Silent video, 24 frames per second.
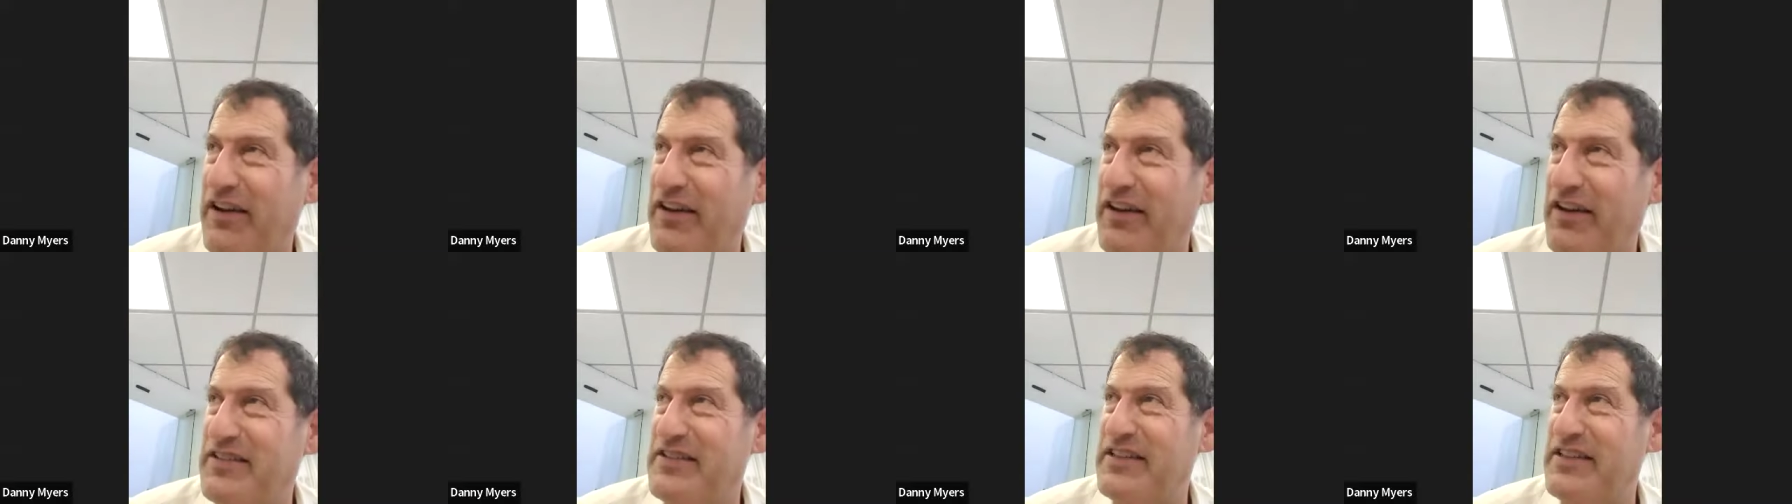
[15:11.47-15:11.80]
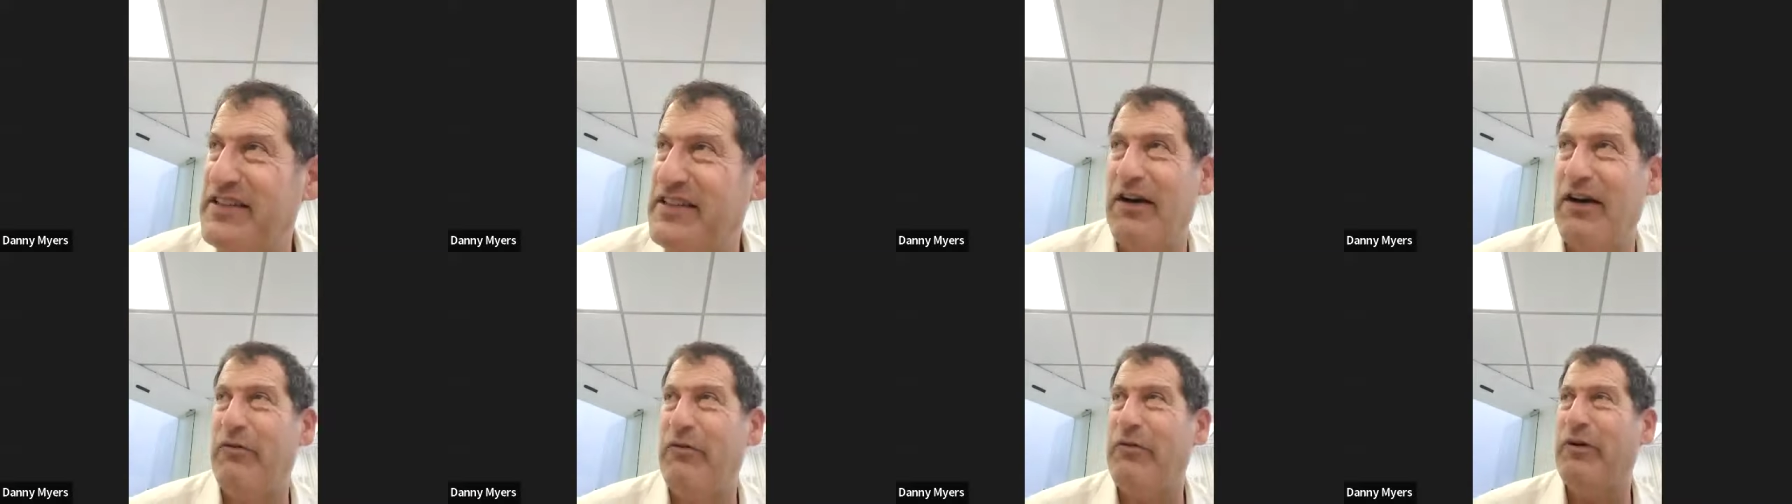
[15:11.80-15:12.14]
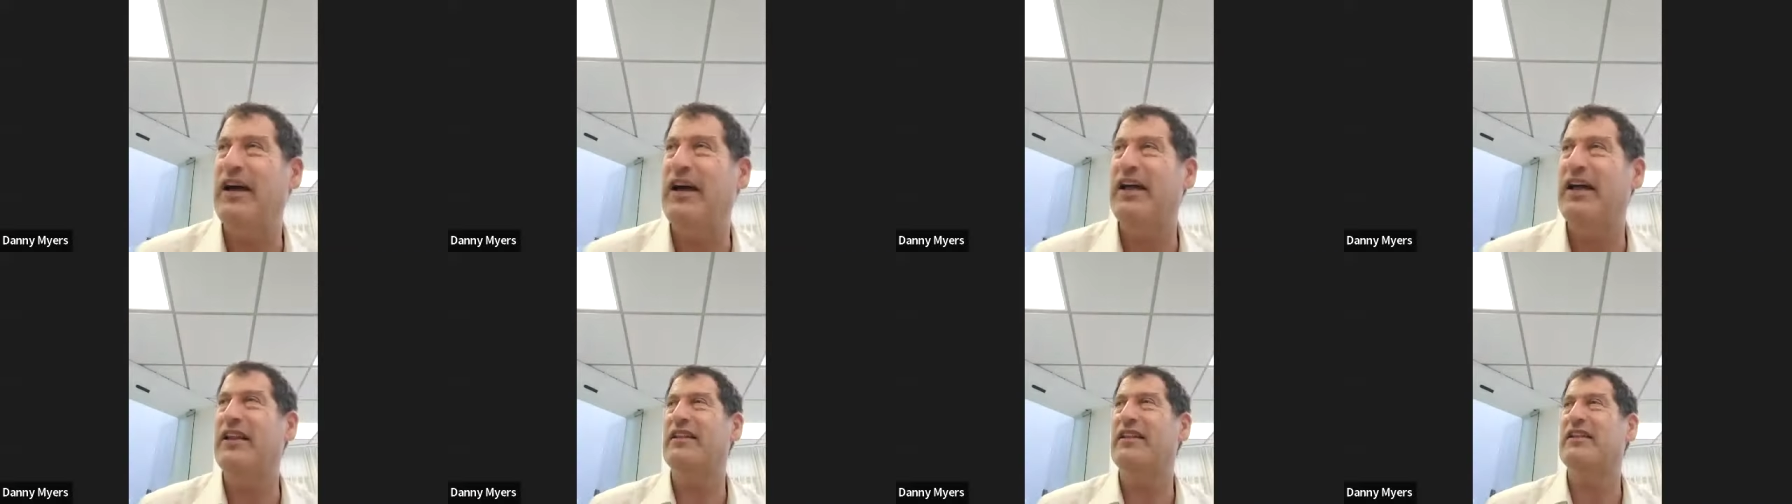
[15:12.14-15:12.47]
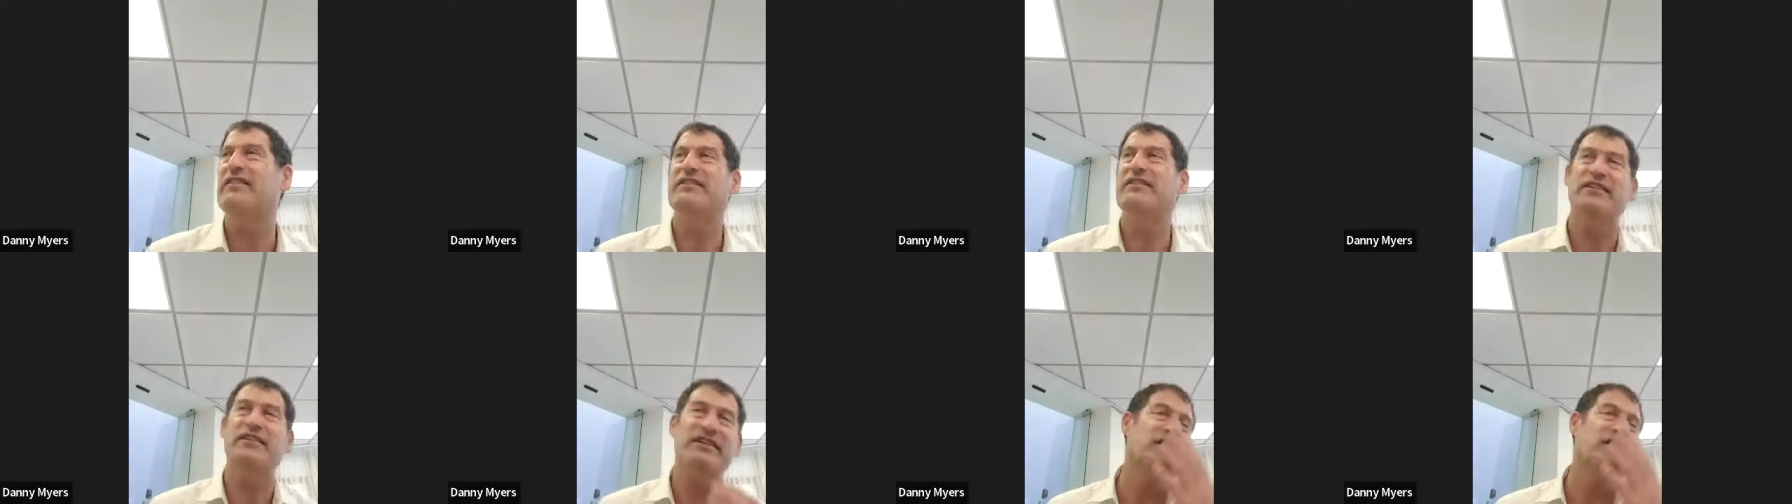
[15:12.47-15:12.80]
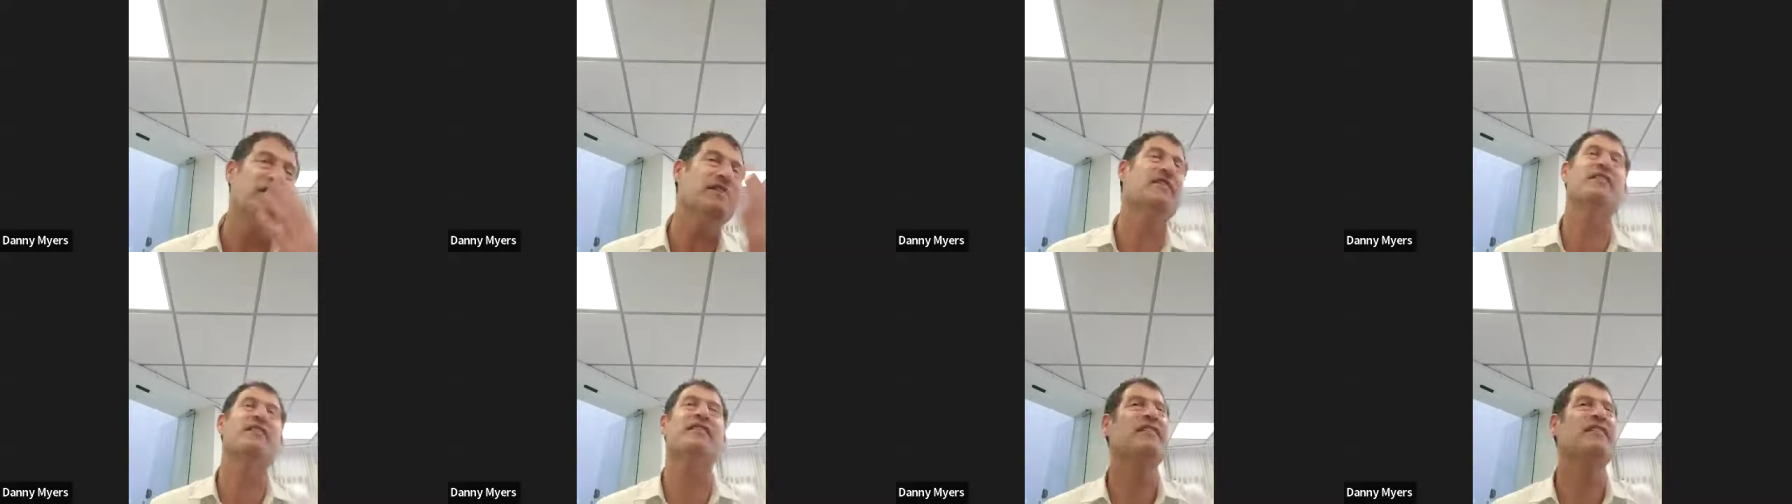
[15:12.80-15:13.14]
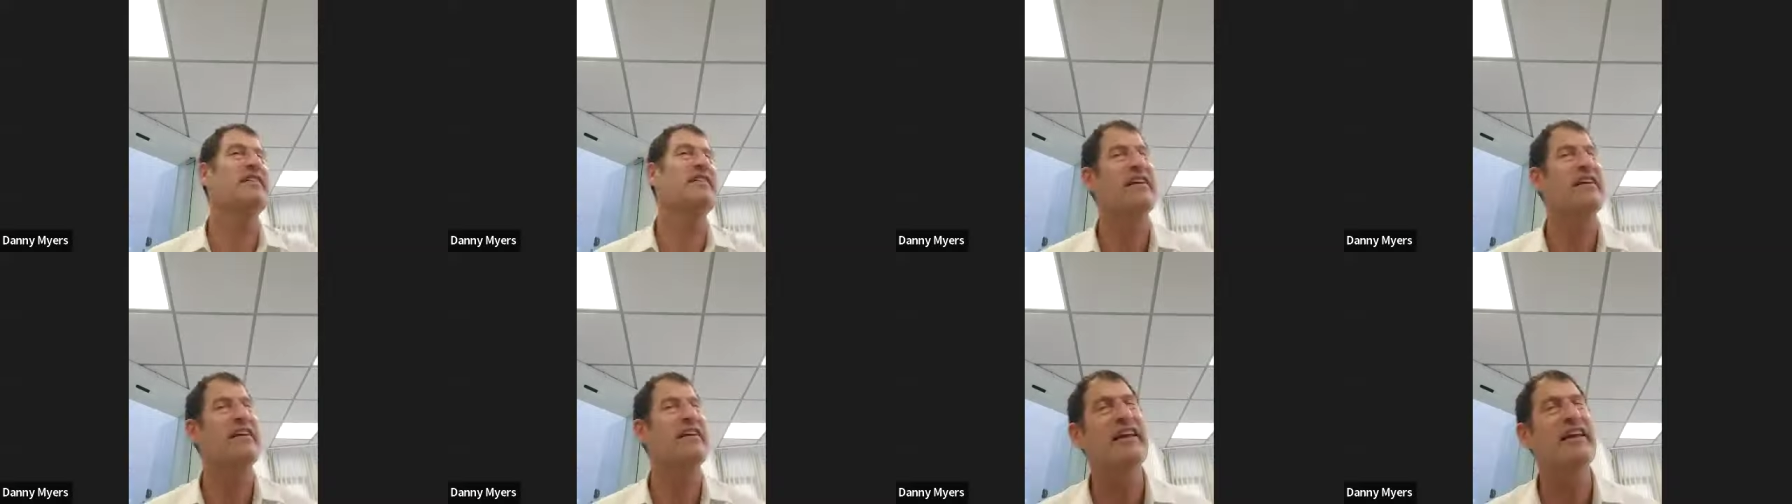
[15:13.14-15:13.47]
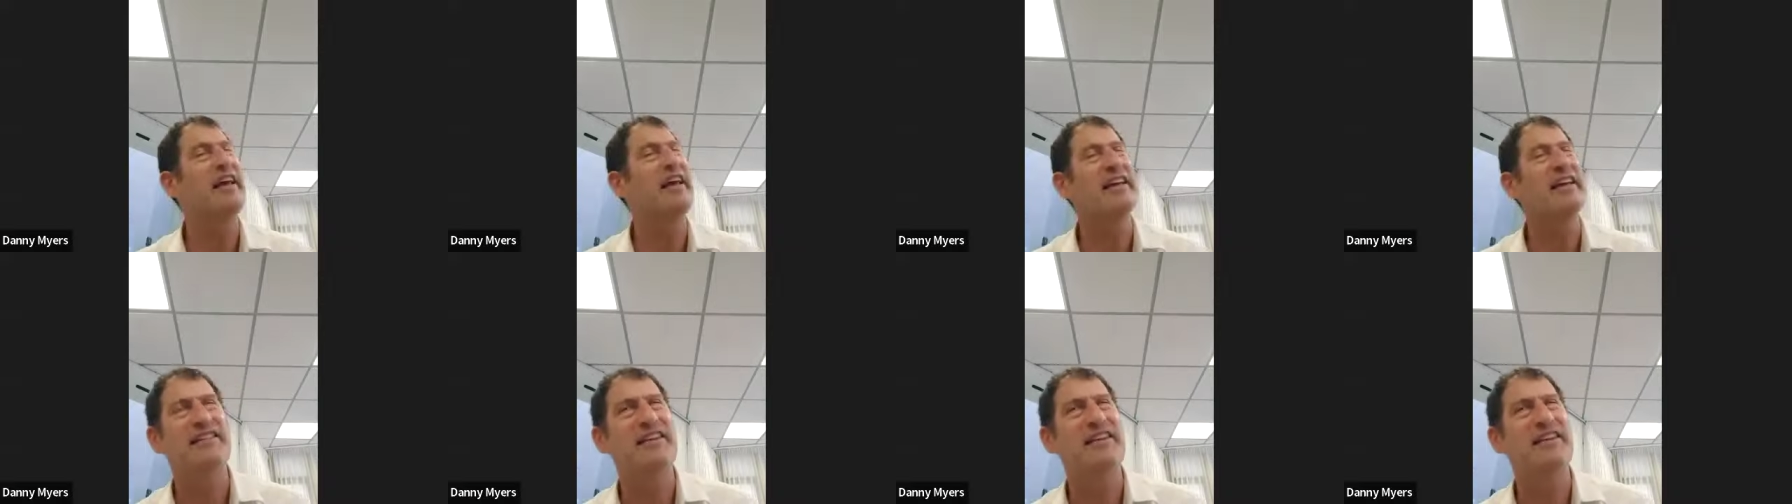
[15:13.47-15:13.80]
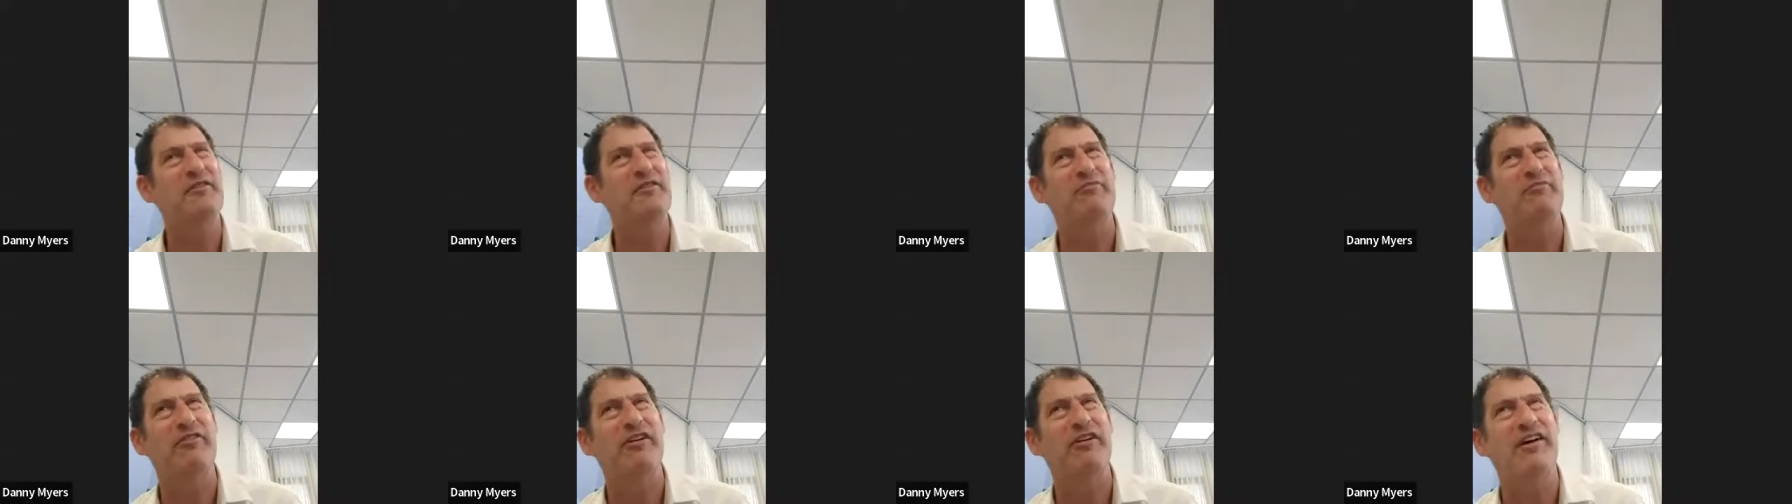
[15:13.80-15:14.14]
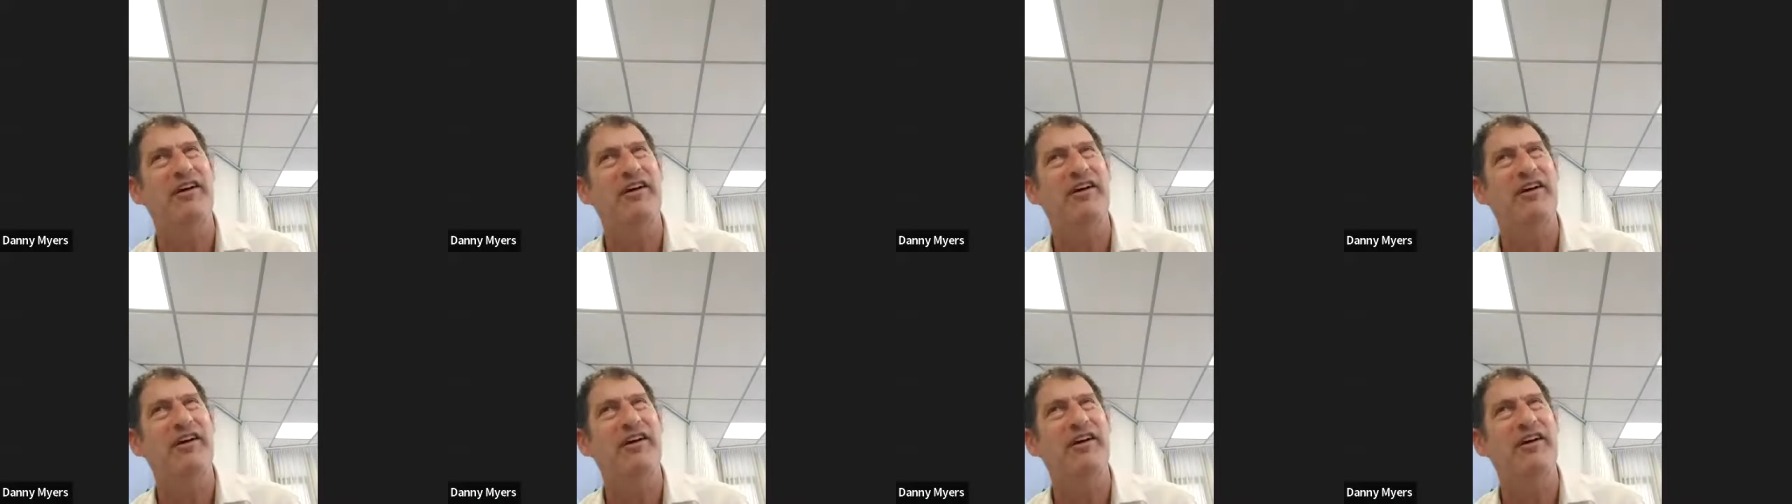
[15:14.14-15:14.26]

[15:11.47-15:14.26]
He's not well. He can't say the bracha.